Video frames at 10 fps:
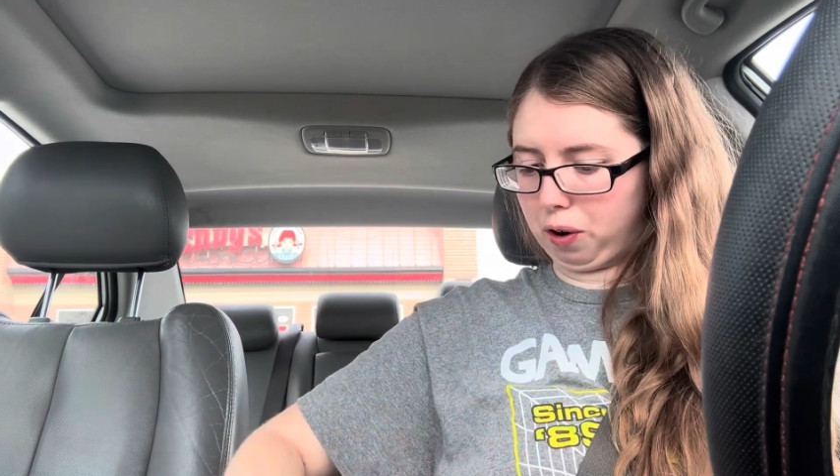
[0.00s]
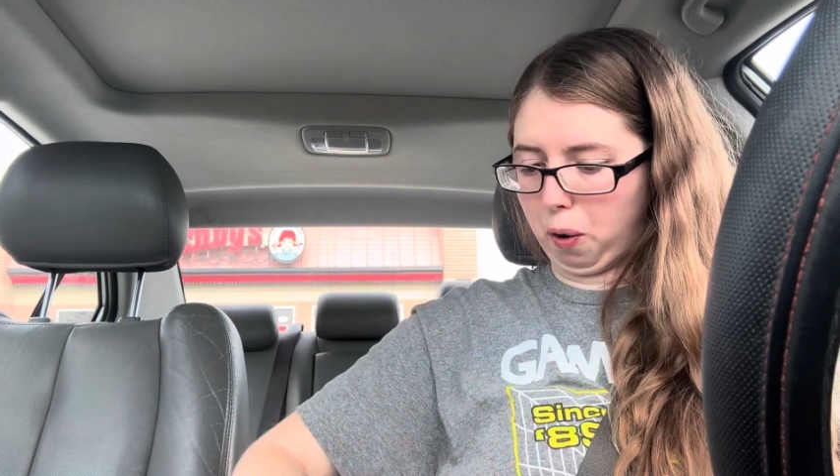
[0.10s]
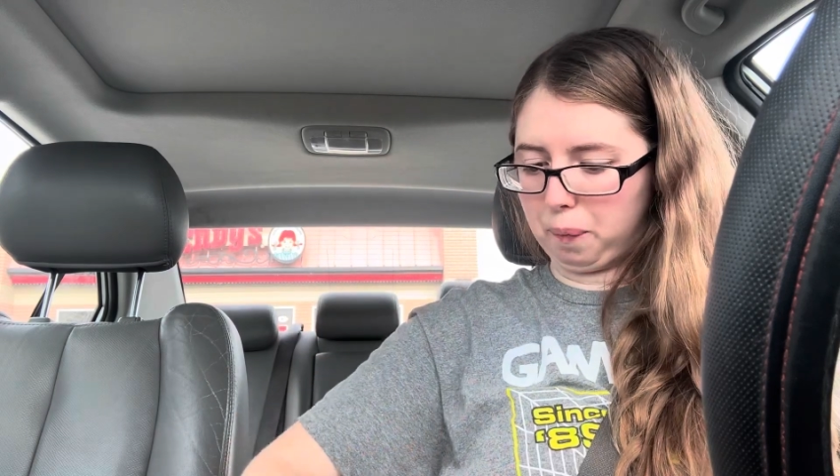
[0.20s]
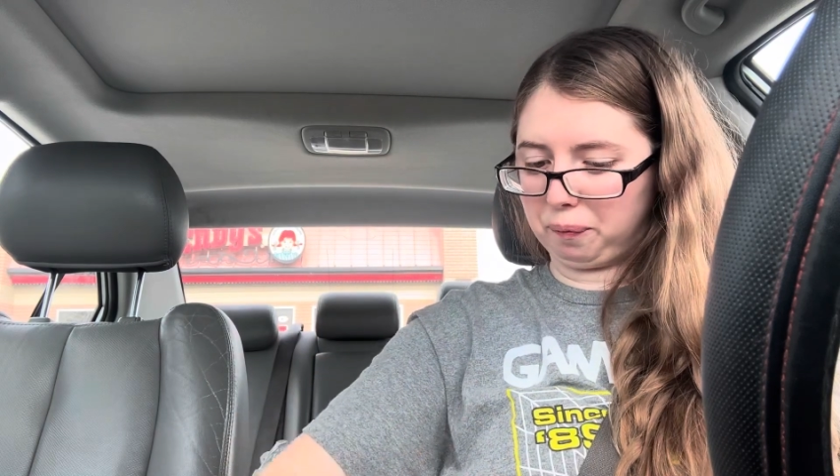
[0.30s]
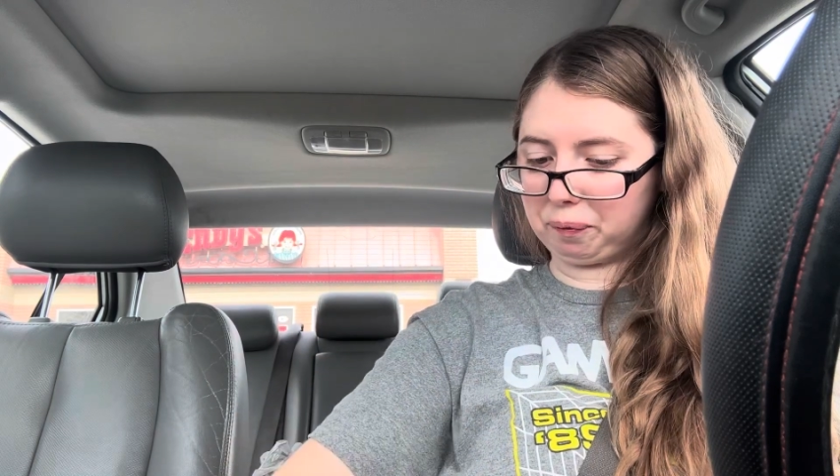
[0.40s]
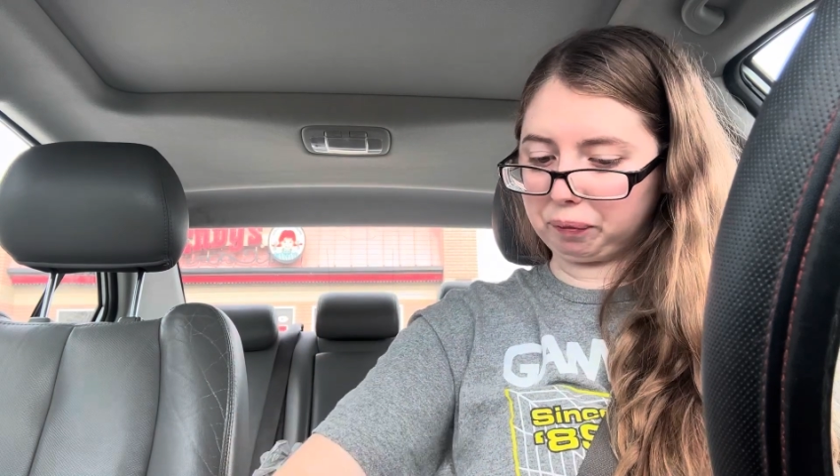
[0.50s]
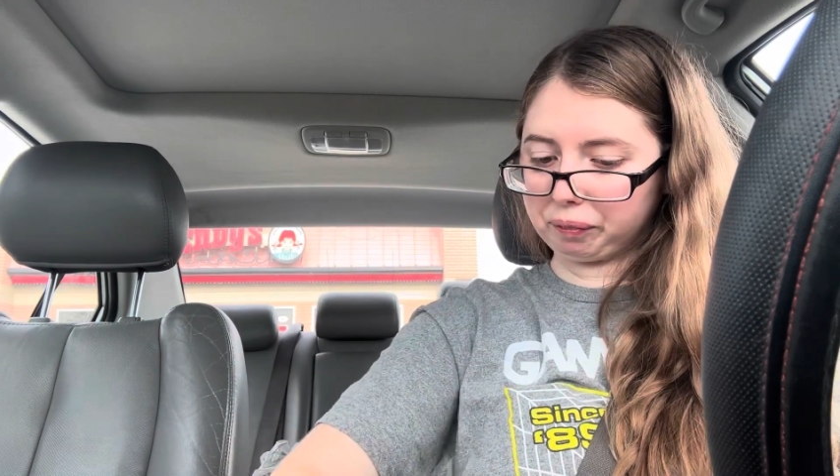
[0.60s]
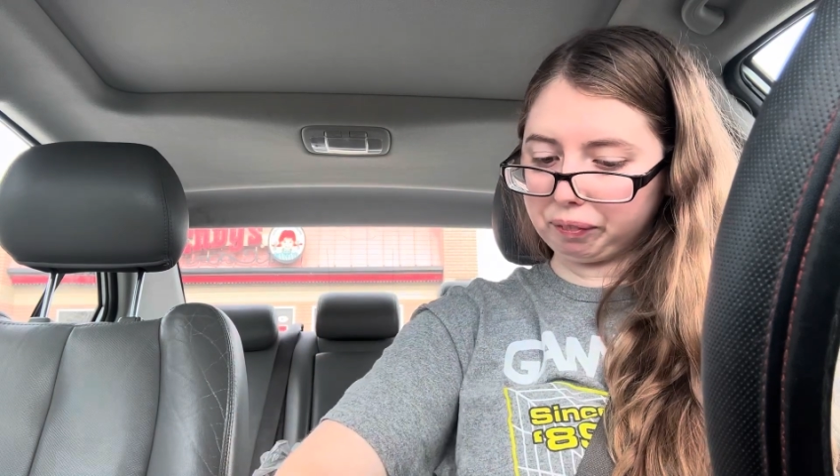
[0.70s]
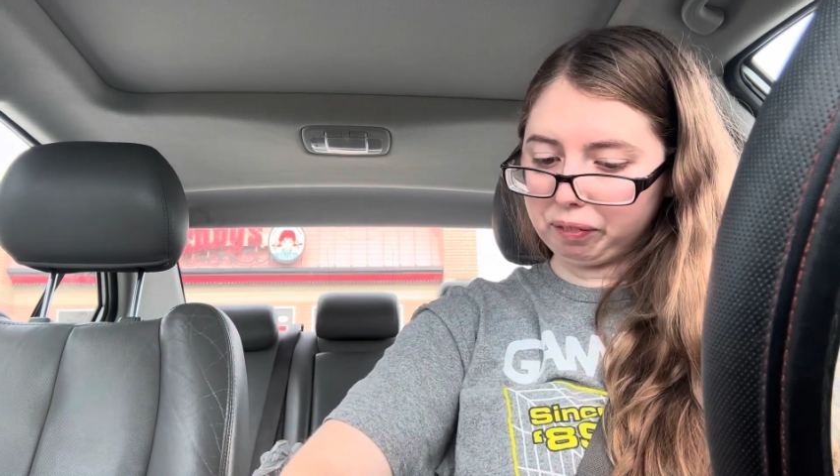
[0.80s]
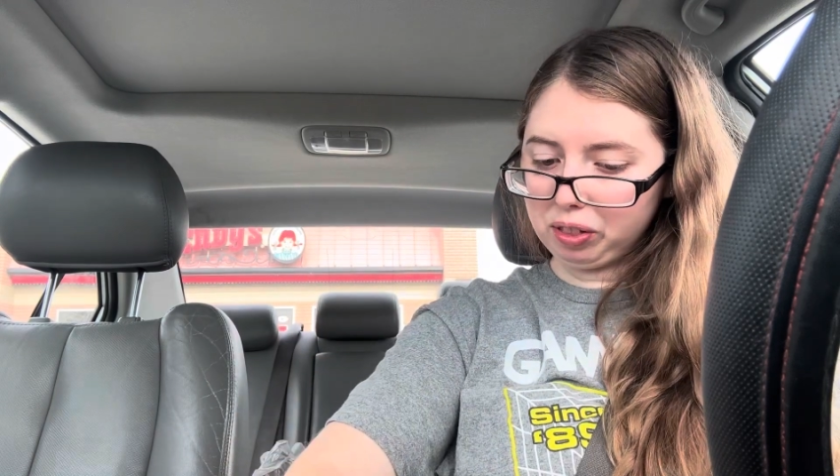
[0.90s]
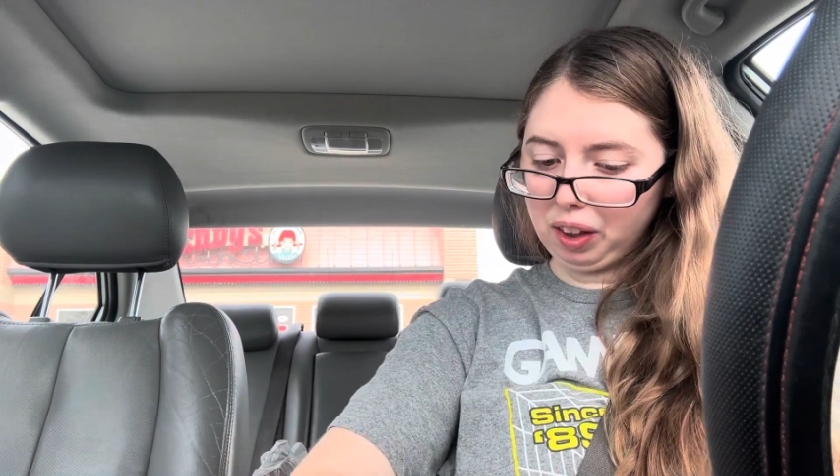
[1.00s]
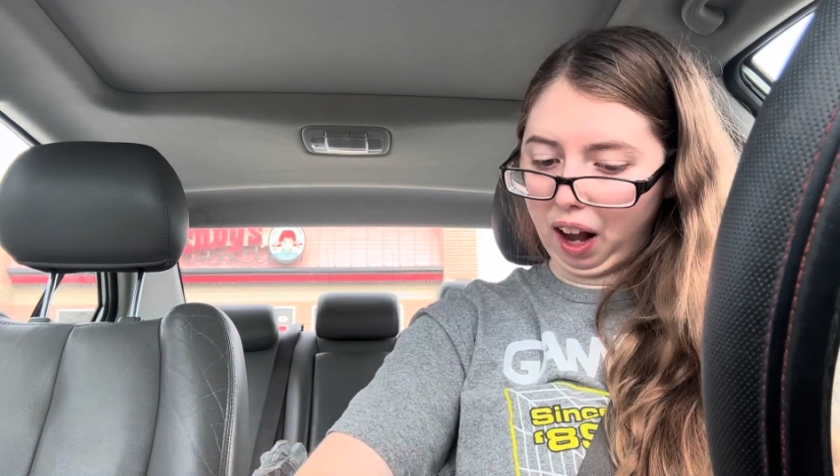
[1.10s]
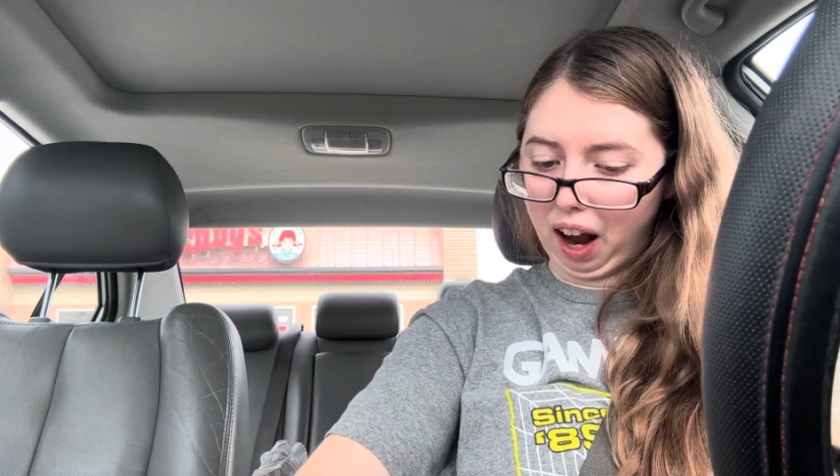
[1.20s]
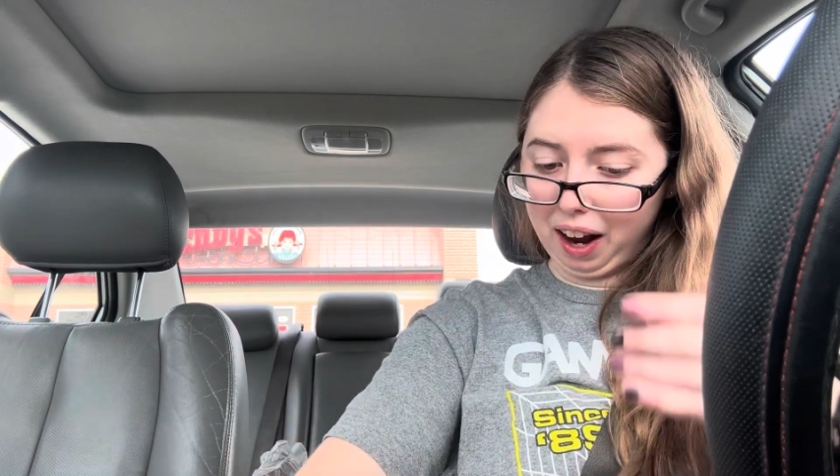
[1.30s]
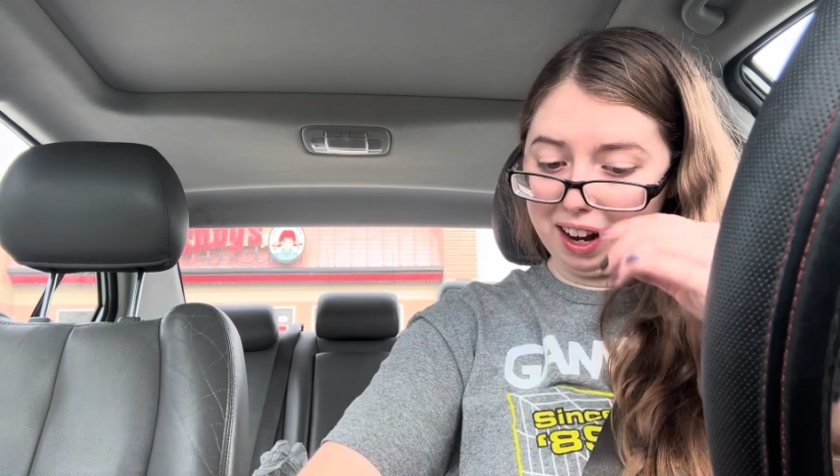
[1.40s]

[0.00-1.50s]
home. Uh,